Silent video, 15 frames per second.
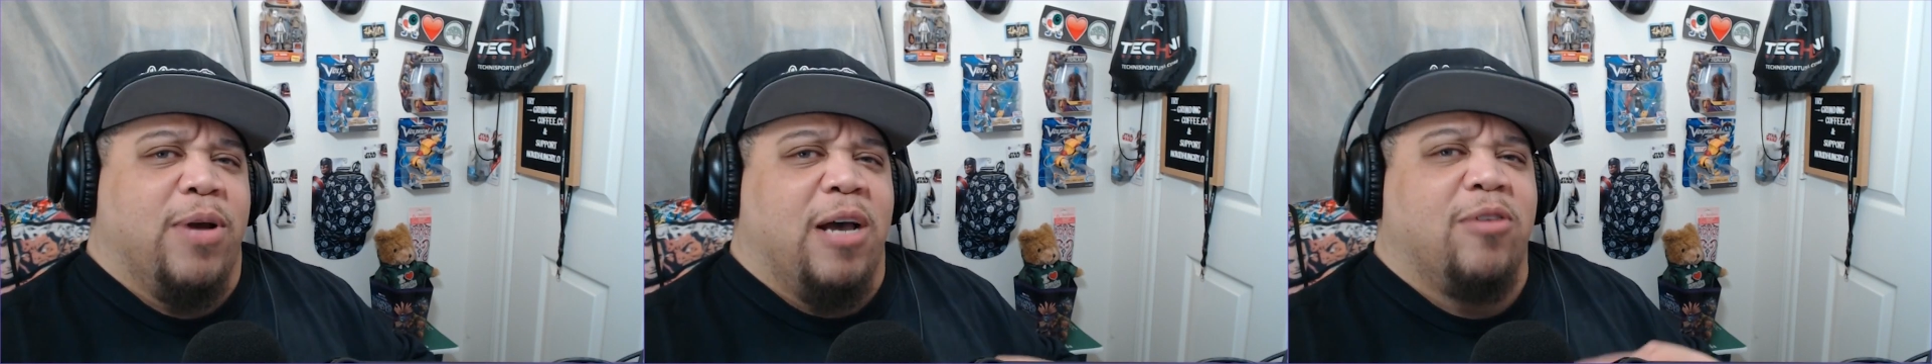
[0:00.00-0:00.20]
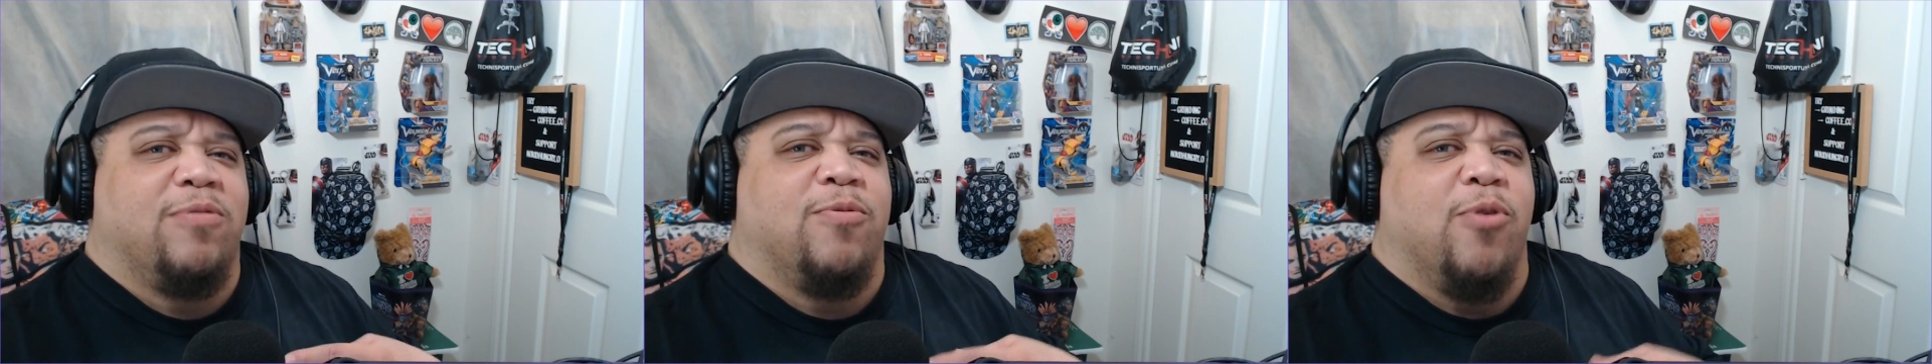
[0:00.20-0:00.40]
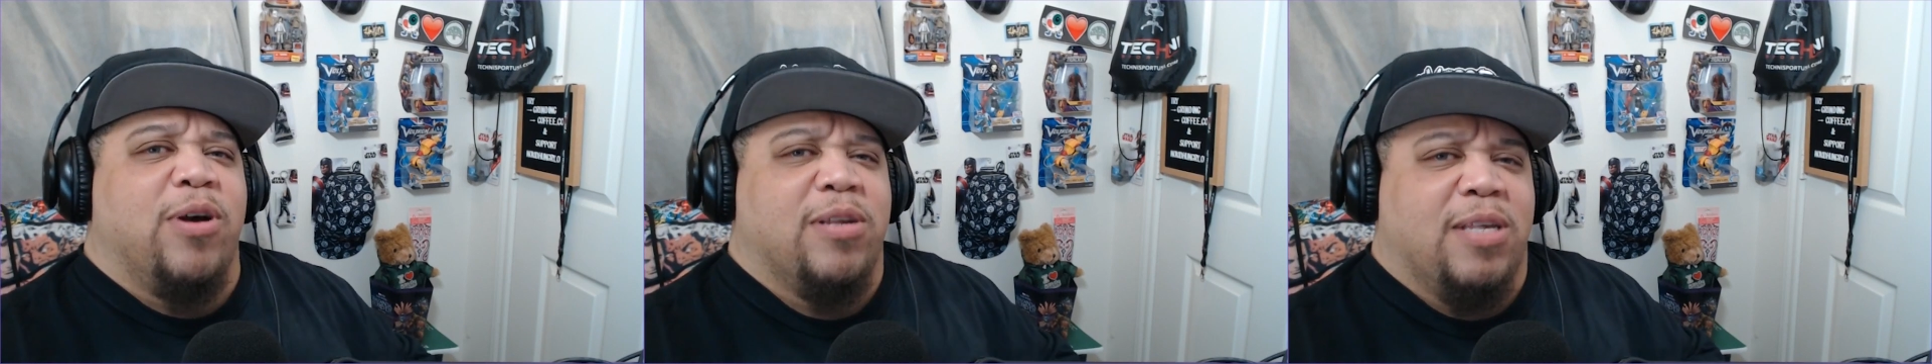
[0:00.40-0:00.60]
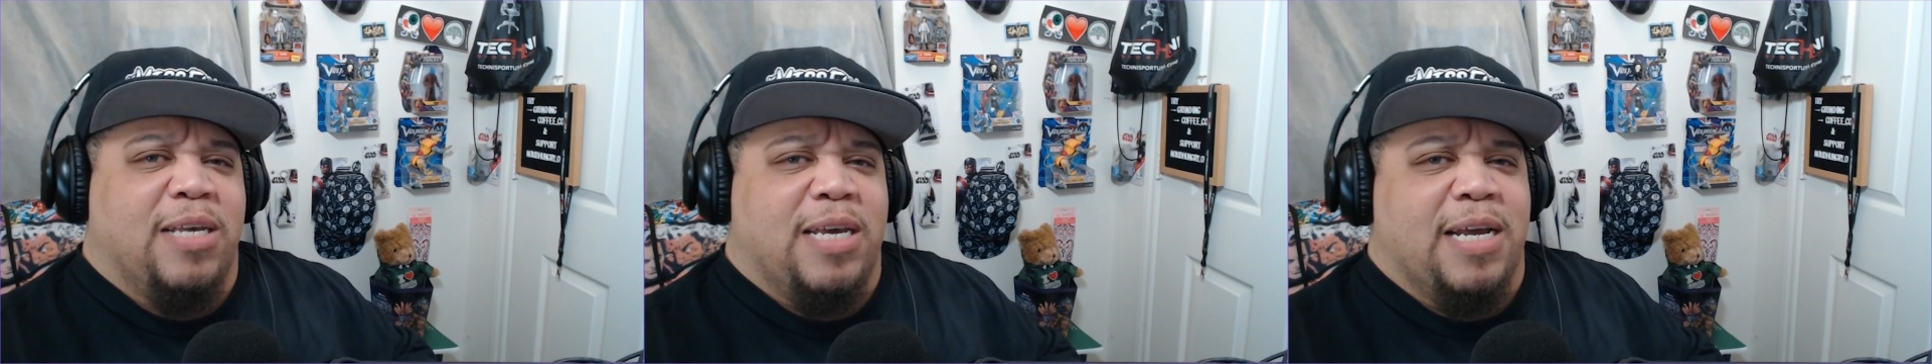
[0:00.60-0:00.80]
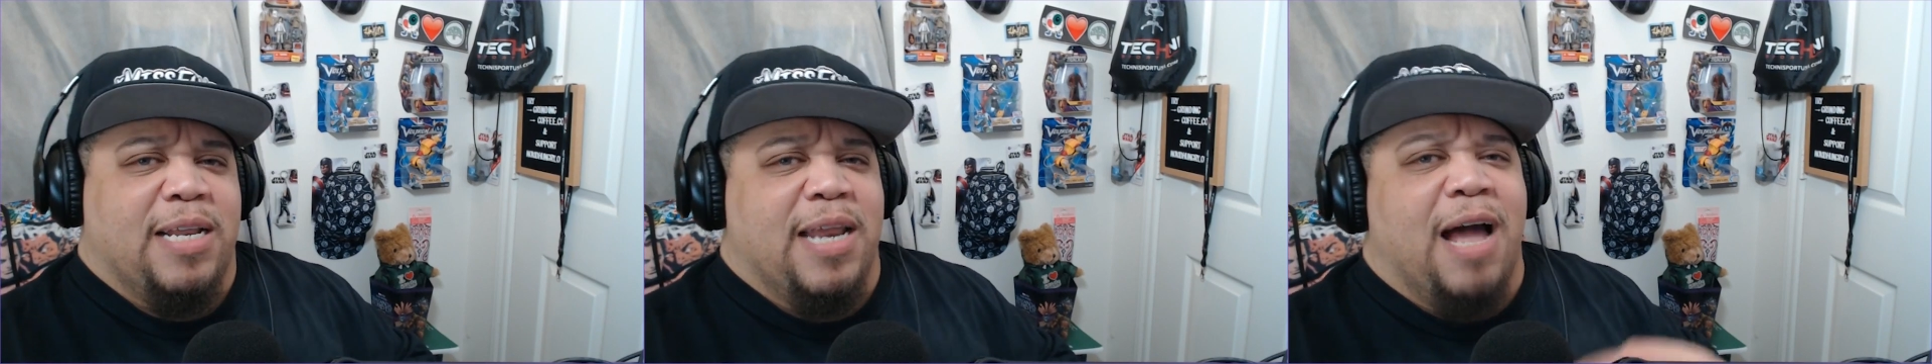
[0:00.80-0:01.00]
That was for us to
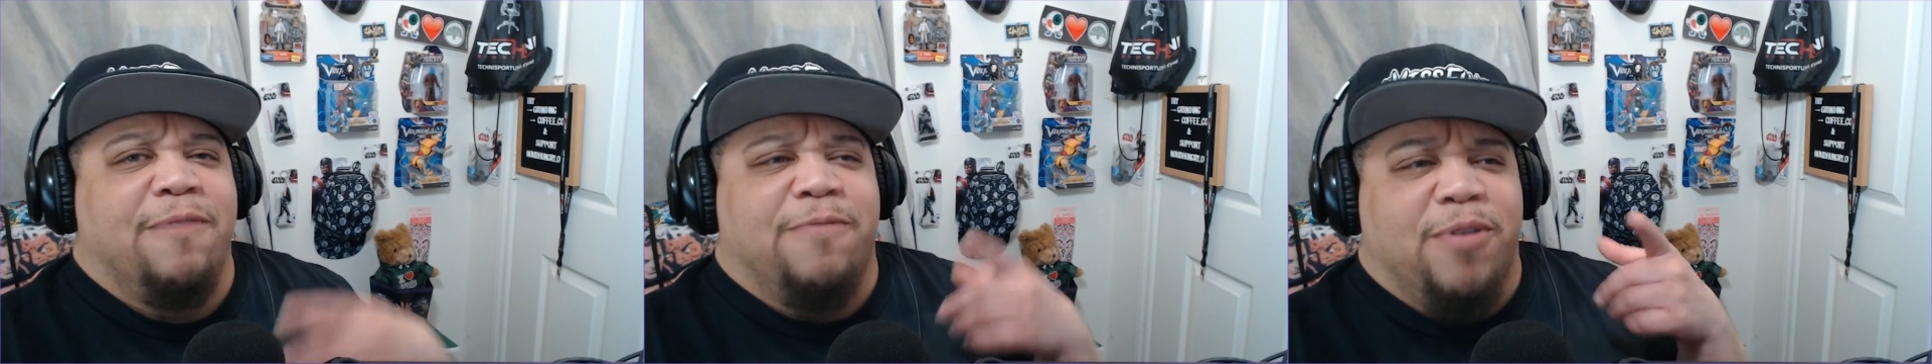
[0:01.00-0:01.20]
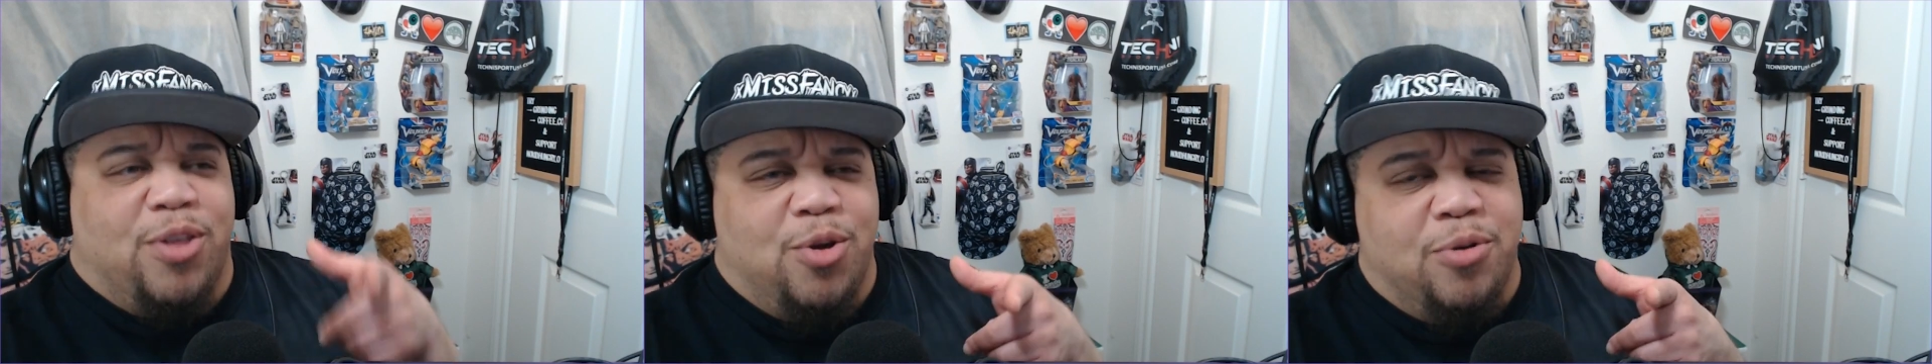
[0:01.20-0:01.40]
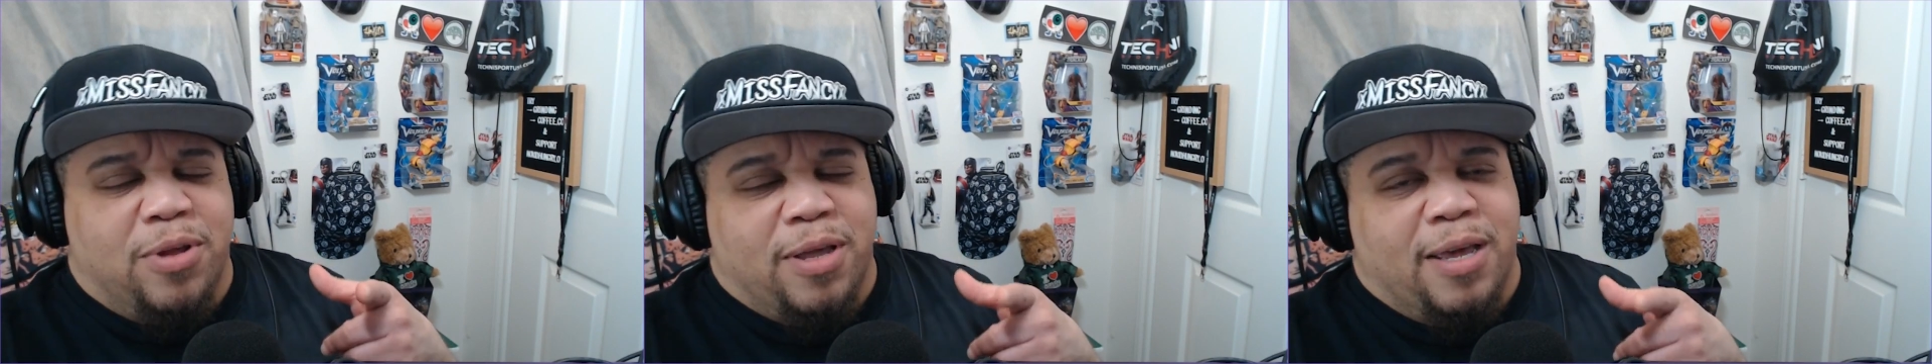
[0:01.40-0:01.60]
get, not for you to